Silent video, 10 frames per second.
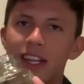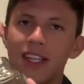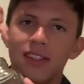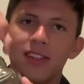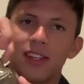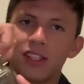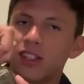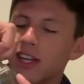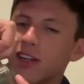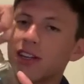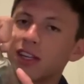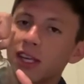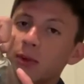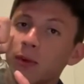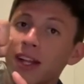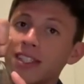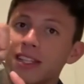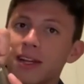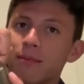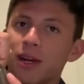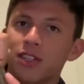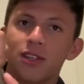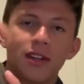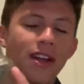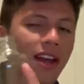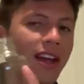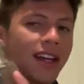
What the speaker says: into the container to equalize the air pressure